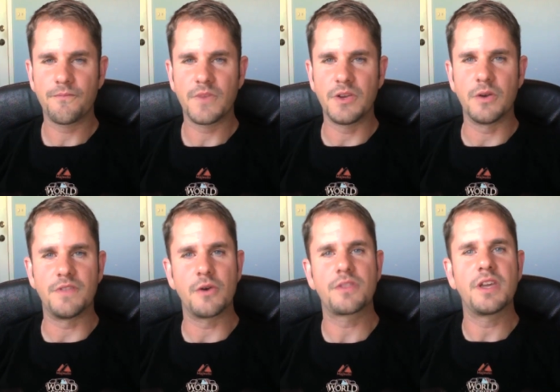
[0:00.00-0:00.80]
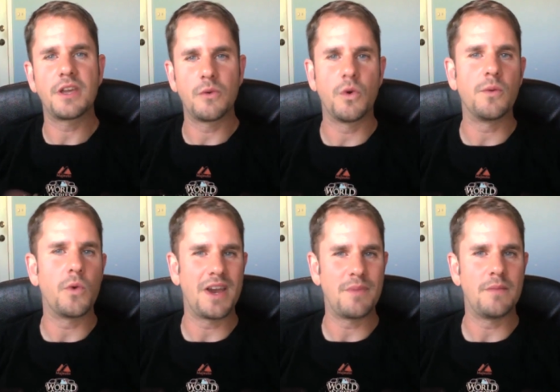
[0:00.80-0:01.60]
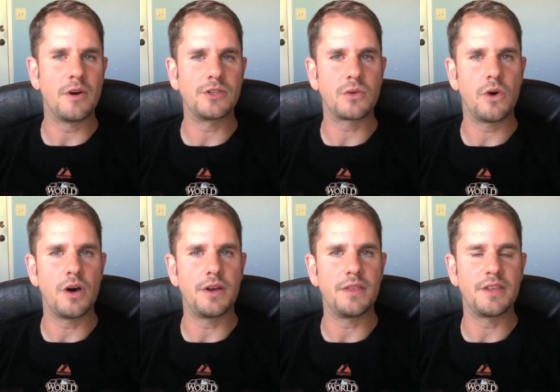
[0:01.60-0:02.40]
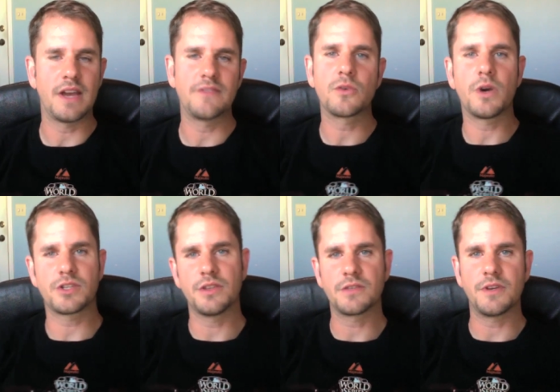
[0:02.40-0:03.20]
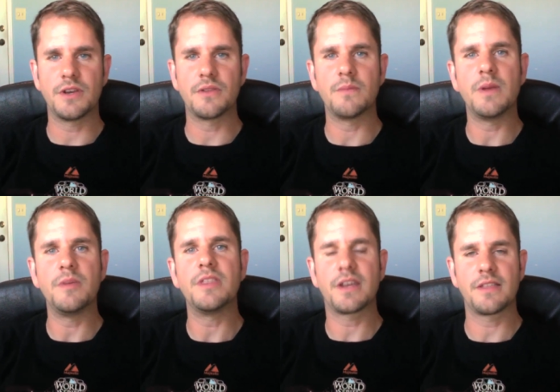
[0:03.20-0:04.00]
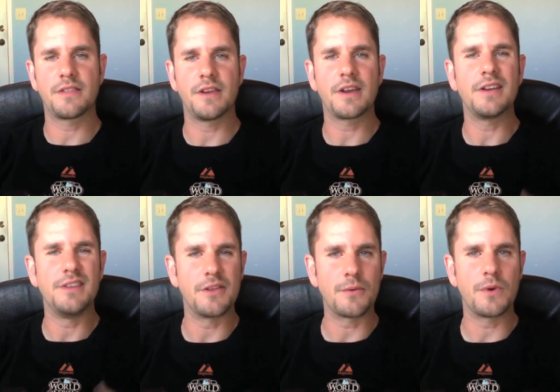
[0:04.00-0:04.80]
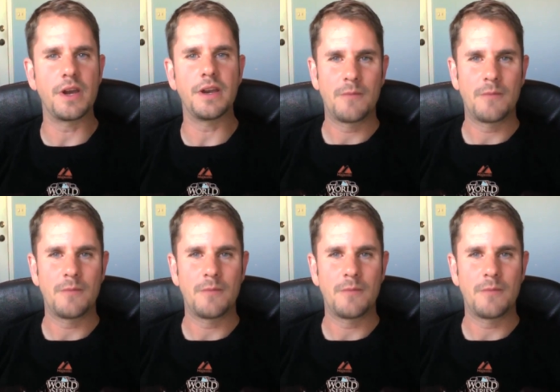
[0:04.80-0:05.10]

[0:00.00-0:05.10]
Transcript: you know, if they were thinking one way about marriage equality, then after watching this video, then maybe they can think another way.